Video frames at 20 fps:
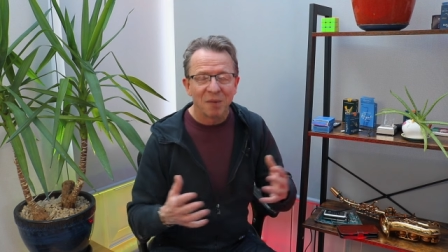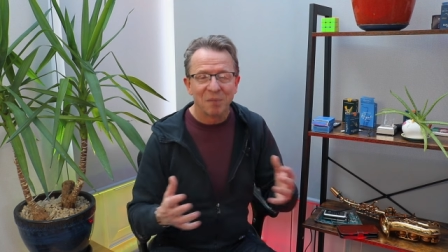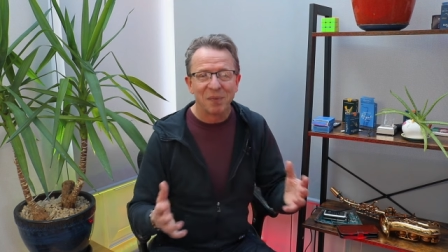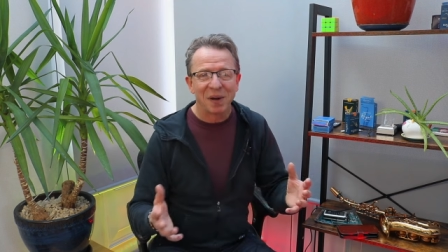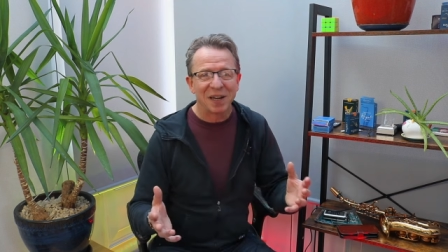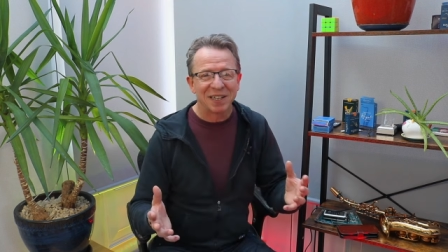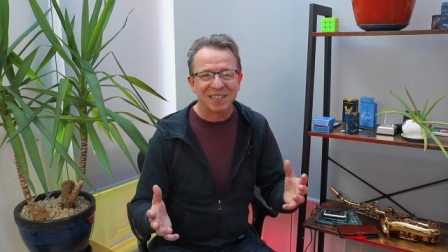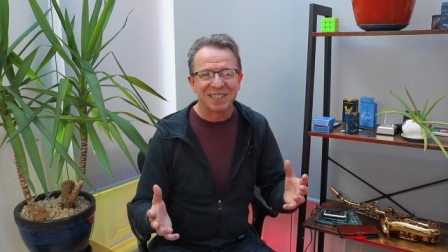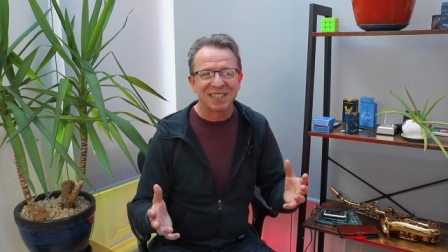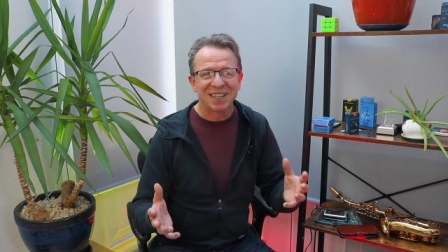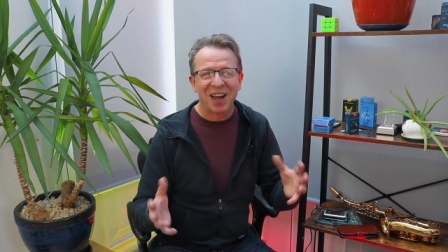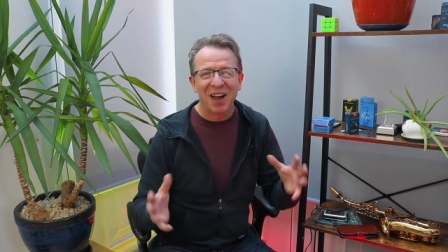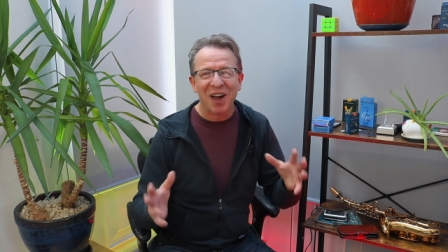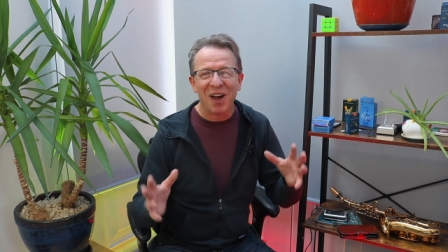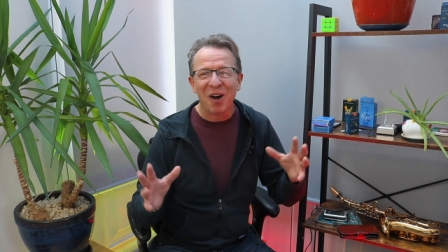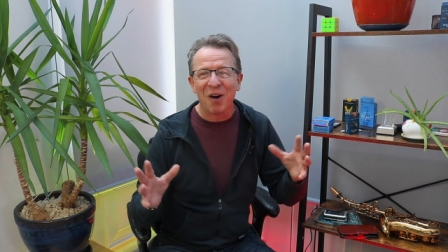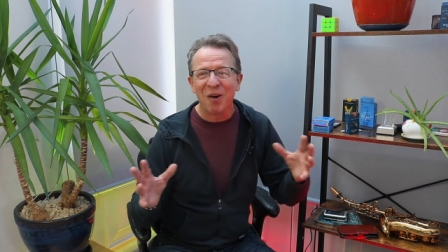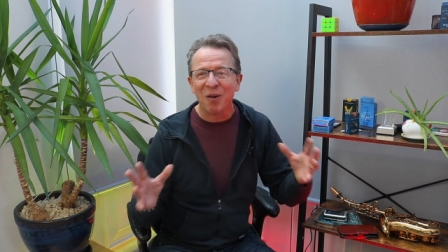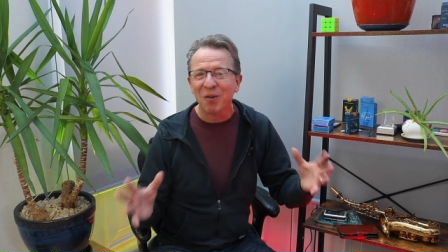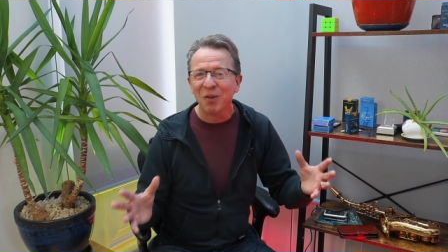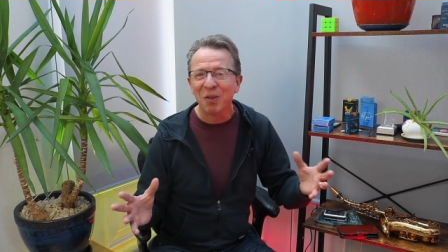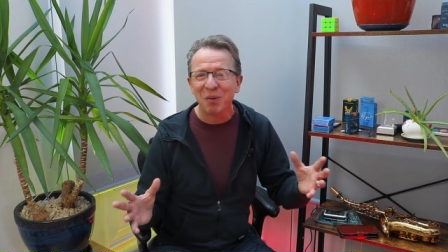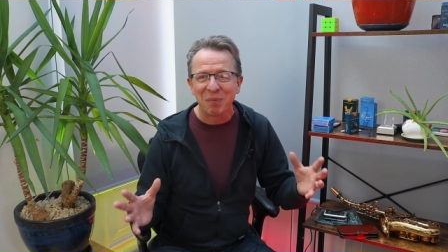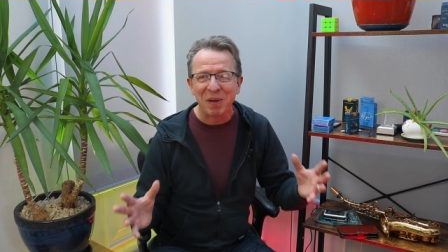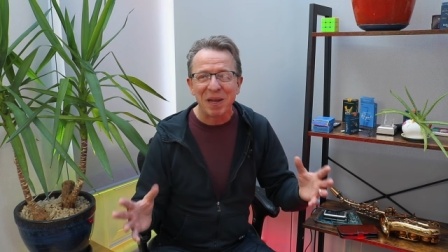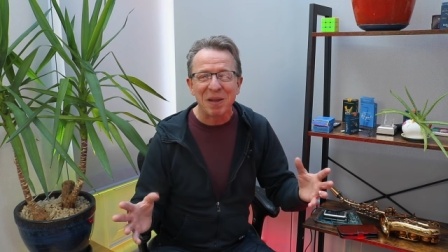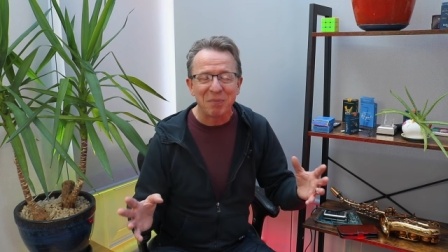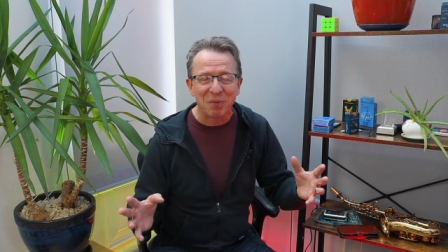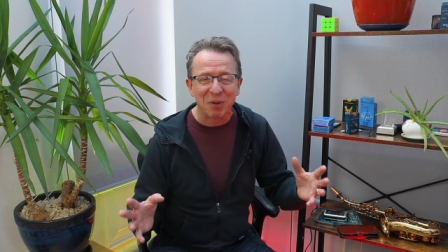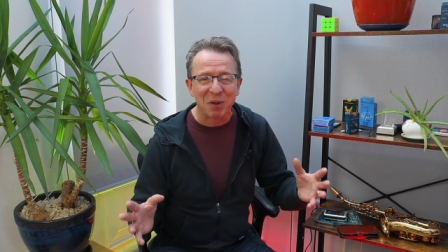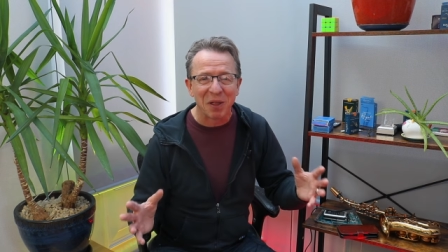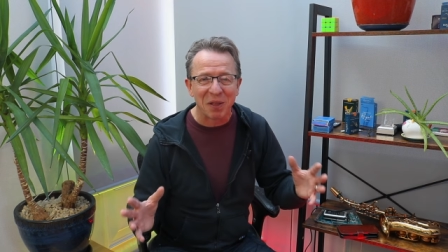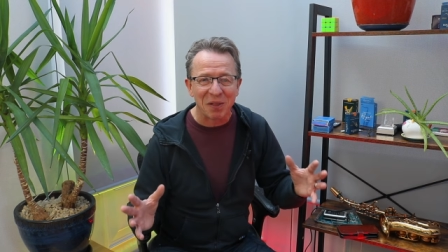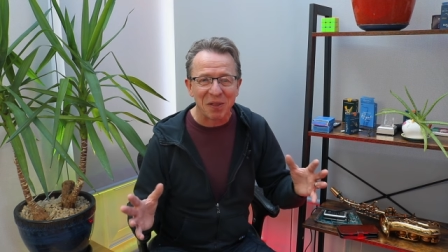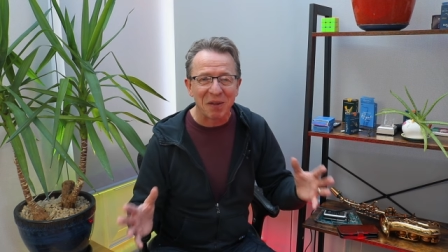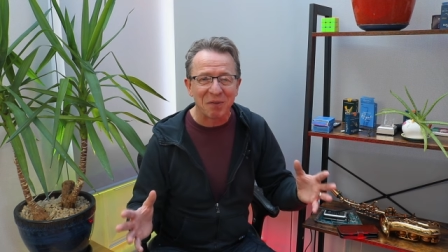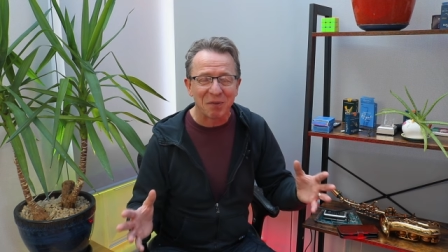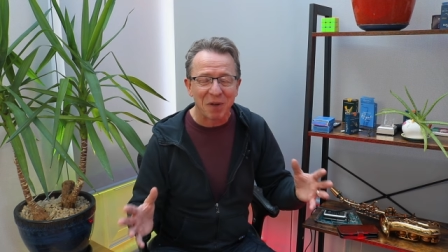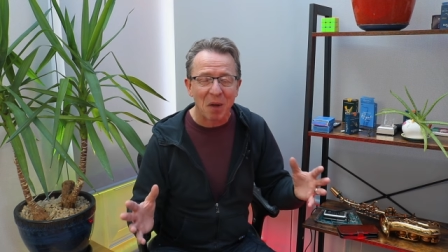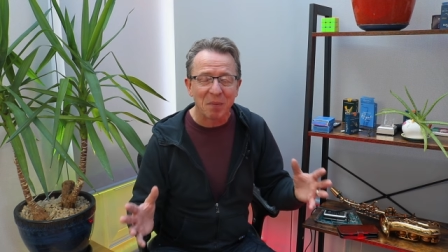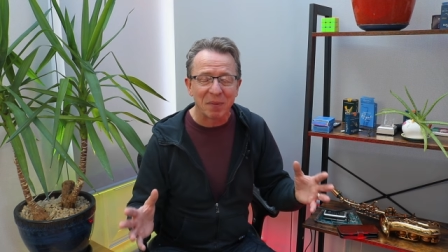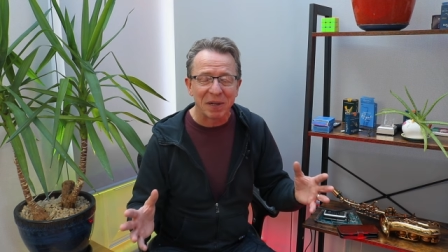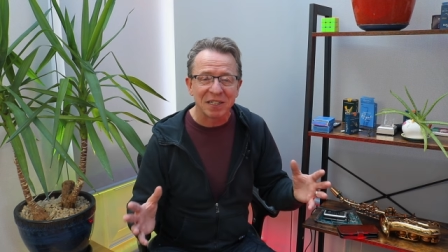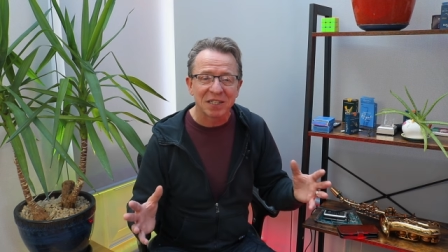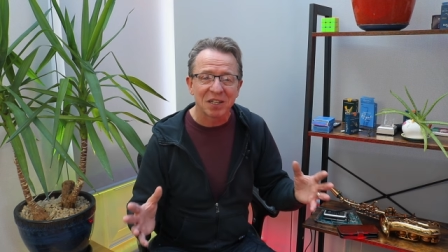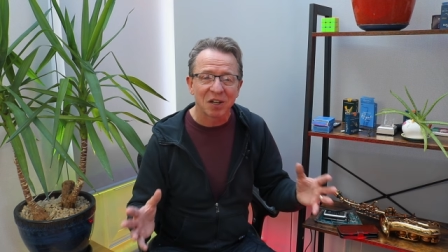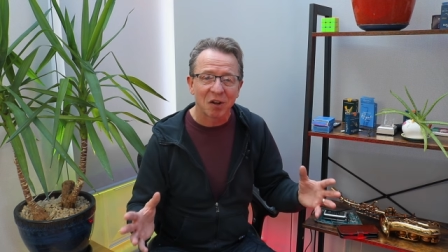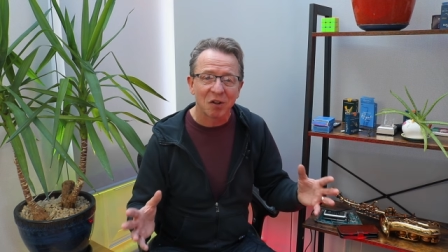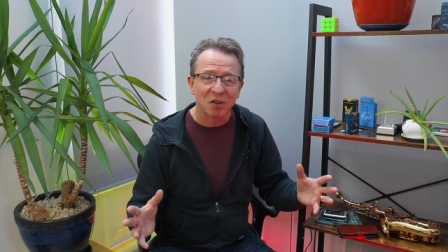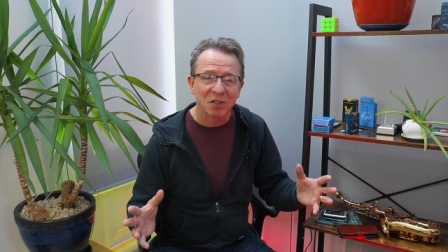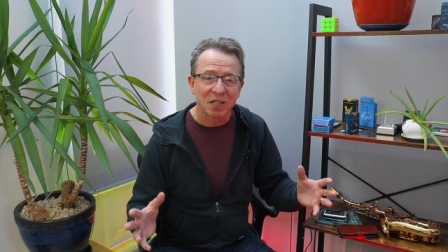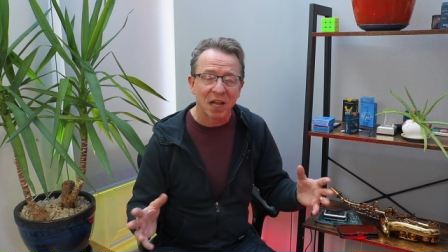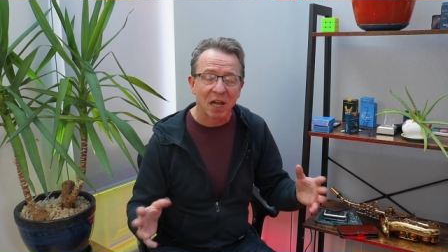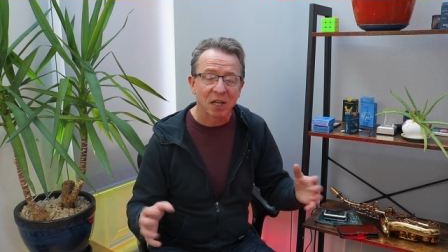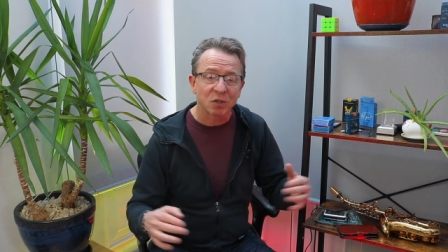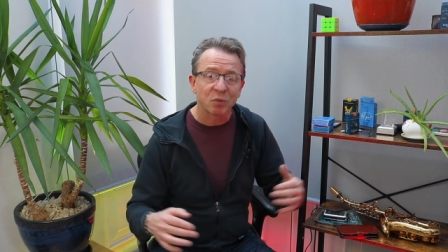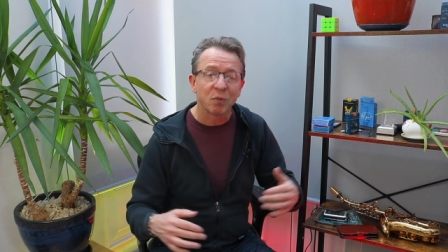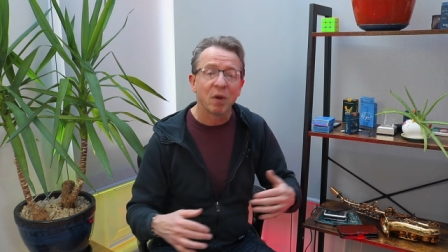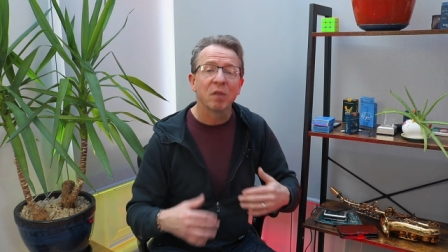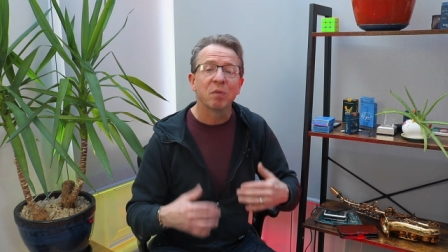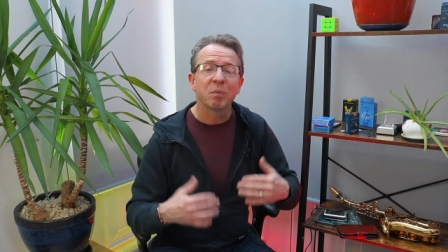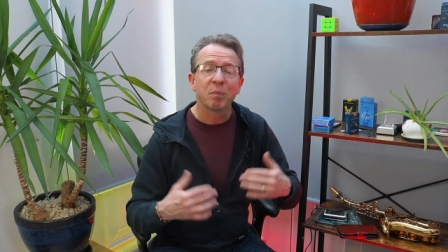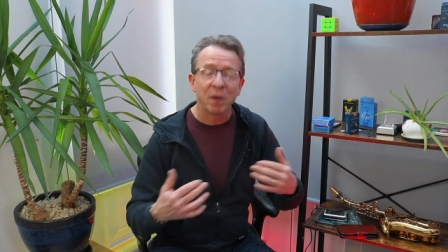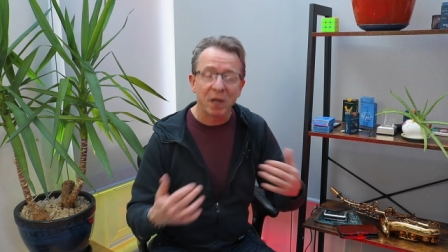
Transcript: but uh, all the people that they've come into contact with